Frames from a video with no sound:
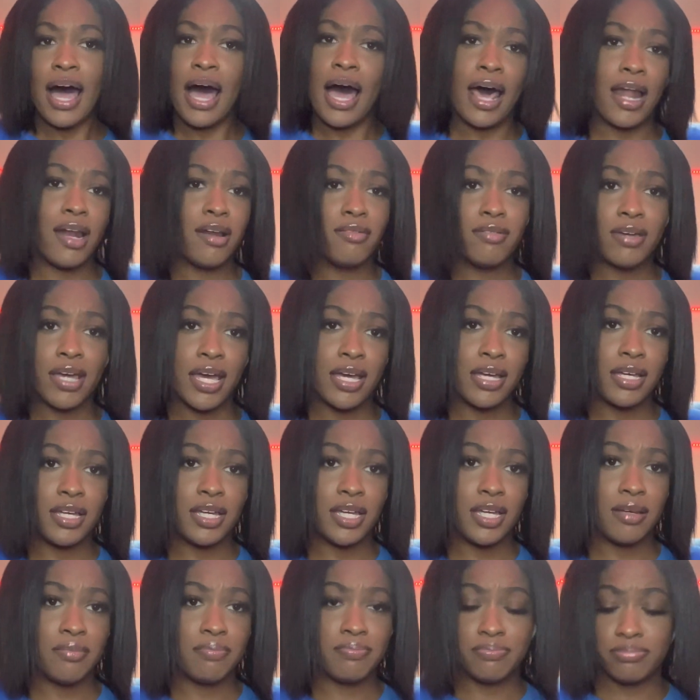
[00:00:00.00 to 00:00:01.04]
I don't get
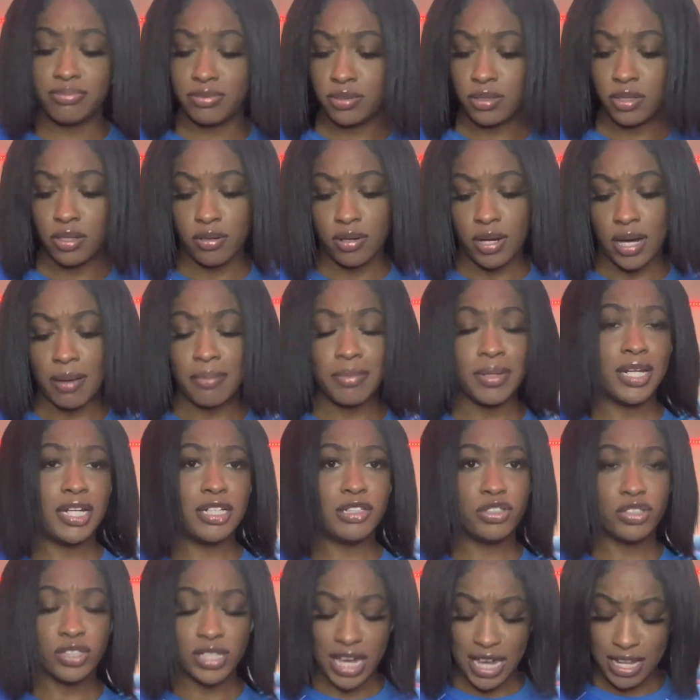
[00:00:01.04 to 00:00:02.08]
geek, so I'm going to
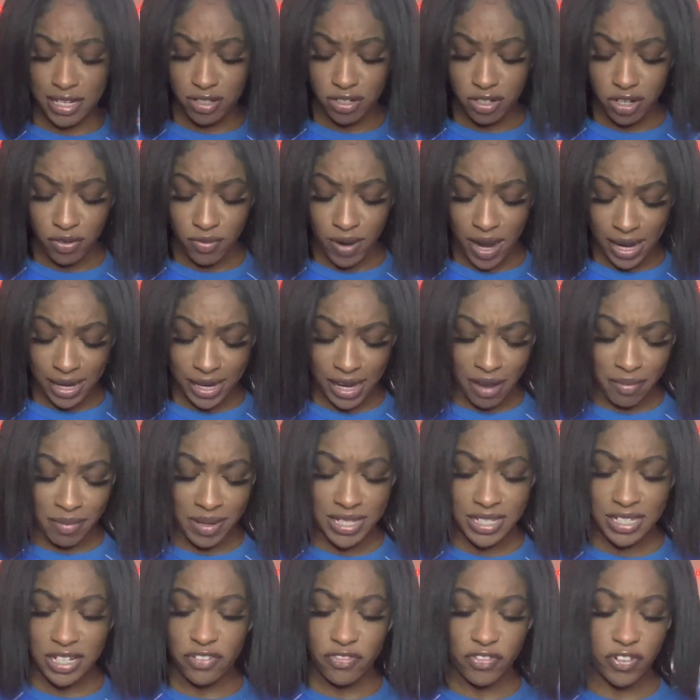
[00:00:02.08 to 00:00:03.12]
let you guys know where I got my
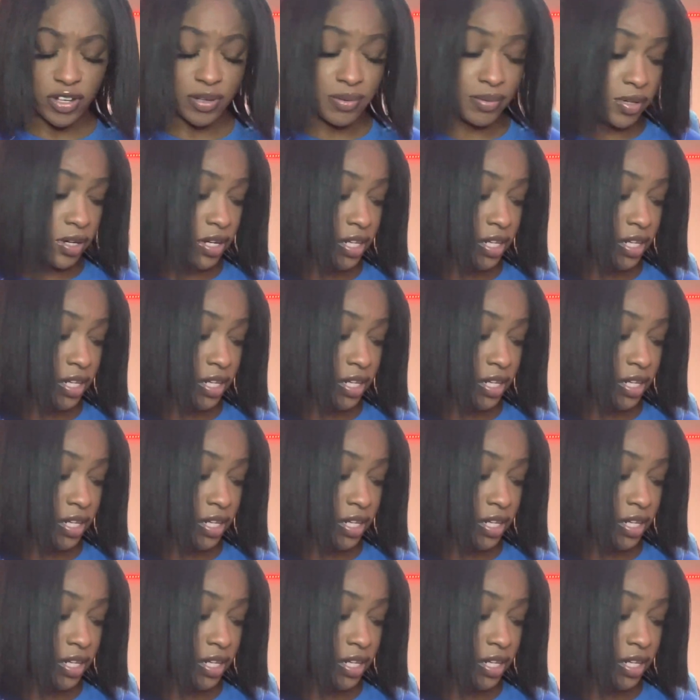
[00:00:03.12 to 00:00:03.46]
stuff from.